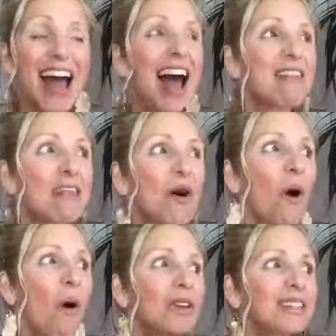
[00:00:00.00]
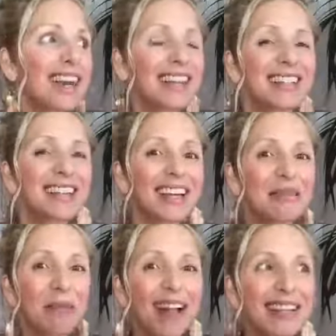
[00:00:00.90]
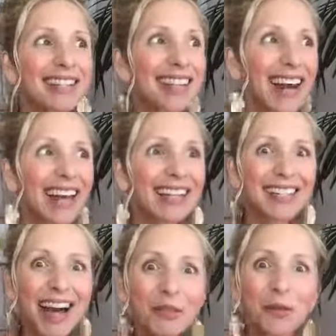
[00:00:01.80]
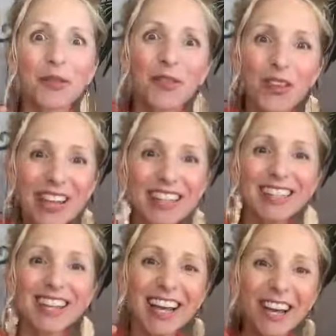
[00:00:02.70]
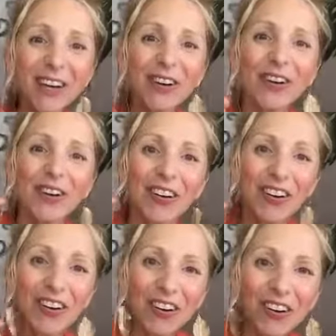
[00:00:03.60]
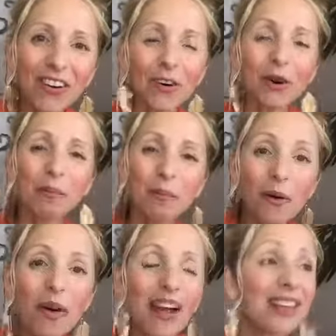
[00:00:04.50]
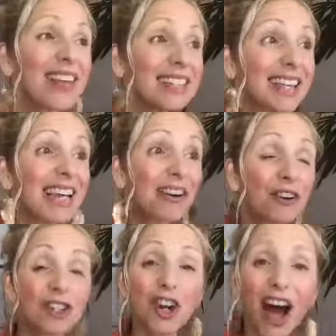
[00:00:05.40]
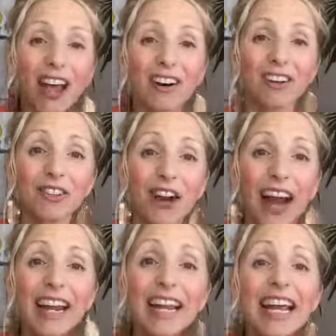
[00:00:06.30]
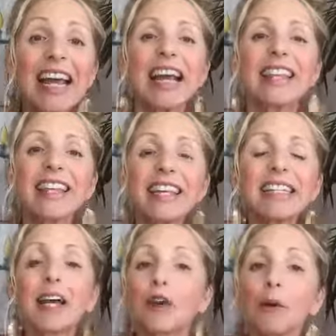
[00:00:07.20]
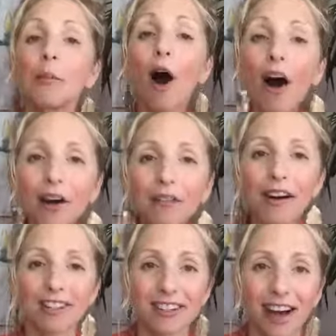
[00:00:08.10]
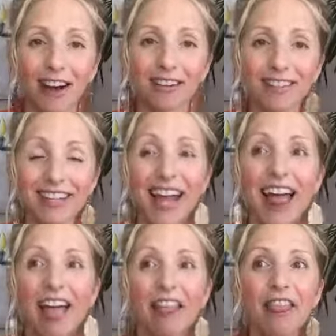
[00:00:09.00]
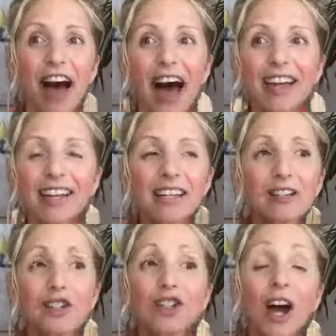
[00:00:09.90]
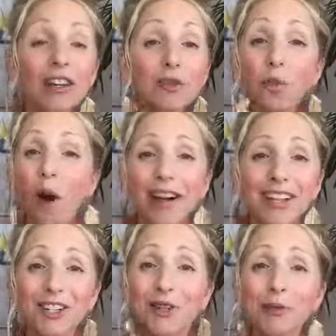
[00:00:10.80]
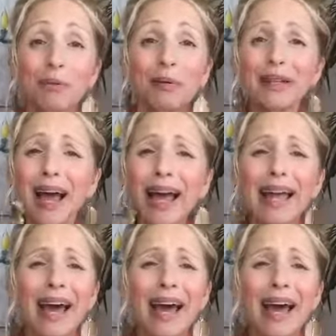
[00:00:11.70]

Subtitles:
And then the whole second 6 months is getting in touch with this inner girl or boy, this inner child, right? This inner part of ourselves that is just wanting to play